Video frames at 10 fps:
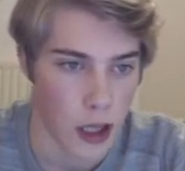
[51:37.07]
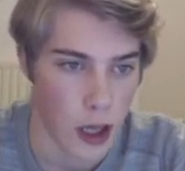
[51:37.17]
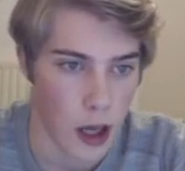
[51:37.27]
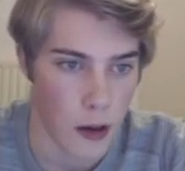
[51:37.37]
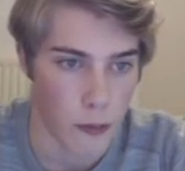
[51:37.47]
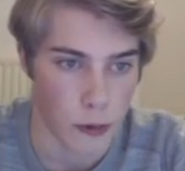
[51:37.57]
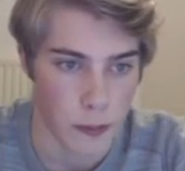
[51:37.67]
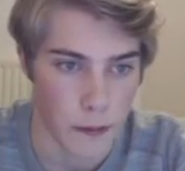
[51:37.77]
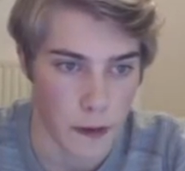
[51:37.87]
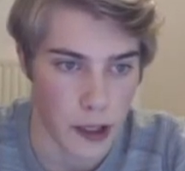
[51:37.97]
um, rook
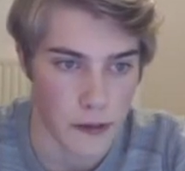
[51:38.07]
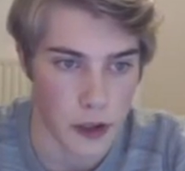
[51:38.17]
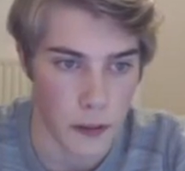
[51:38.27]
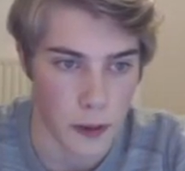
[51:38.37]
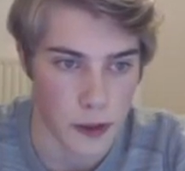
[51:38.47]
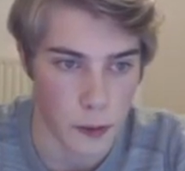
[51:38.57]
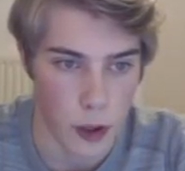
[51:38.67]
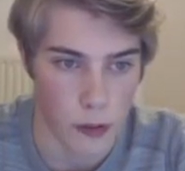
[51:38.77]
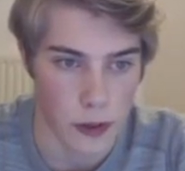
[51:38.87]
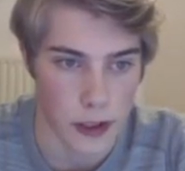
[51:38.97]
b5 is coming as
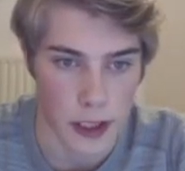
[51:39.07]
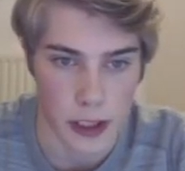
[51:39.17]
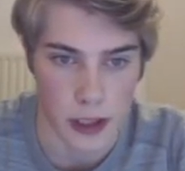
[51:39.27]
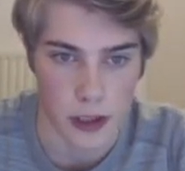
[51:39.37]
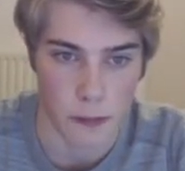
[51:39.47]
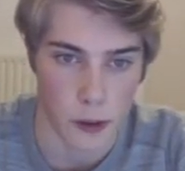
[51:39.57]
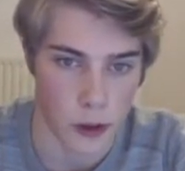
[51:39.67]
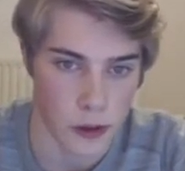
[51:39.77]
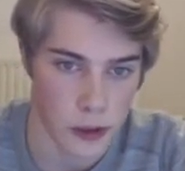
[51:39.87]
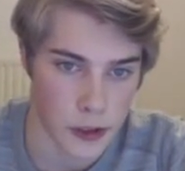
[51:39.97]
well with taking the
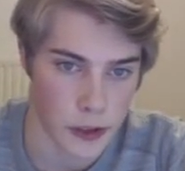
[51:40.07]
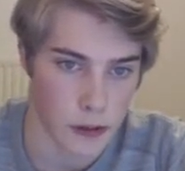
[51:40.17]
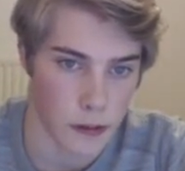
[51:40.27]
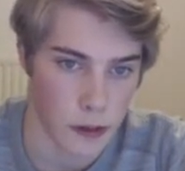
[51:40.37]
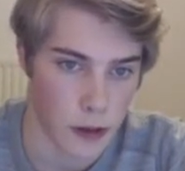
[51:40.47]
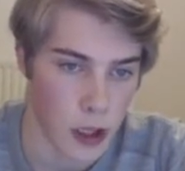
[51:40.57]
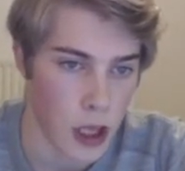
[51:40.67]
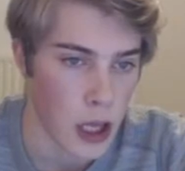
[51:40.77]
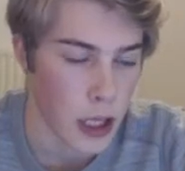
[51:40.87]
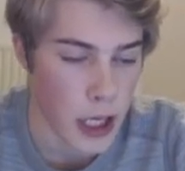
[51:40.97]
pawns
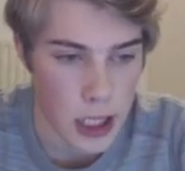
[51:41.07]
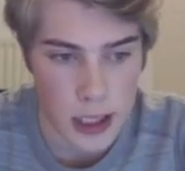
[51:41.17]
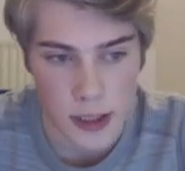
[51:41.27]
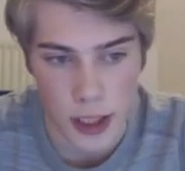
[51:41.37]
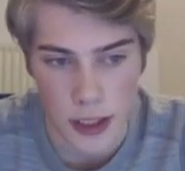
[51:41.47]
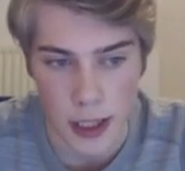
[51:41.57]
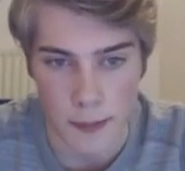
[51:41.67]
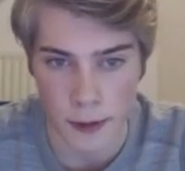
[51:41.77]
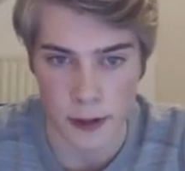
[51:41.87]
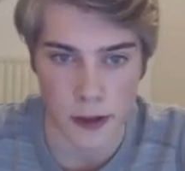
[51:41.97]
King h8
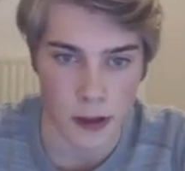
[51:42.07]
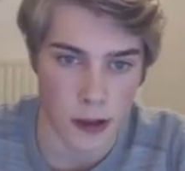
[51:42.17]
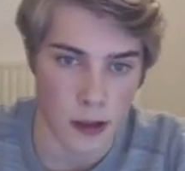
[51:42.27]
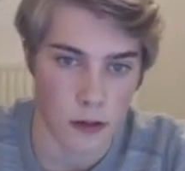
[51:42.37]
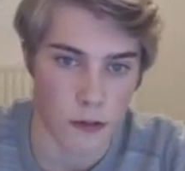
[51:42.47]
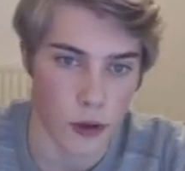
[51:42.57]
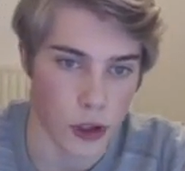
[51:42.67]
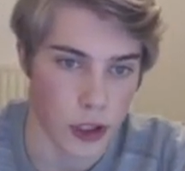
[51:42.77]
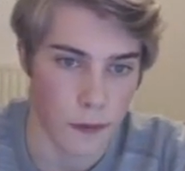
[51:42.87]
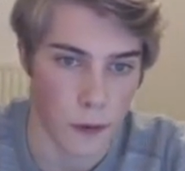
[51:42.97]
happens, rook
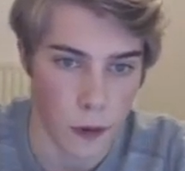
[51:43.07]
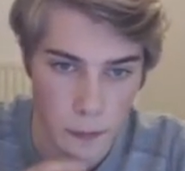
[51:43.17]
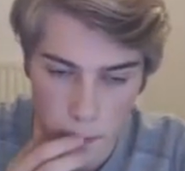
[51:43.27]
g4.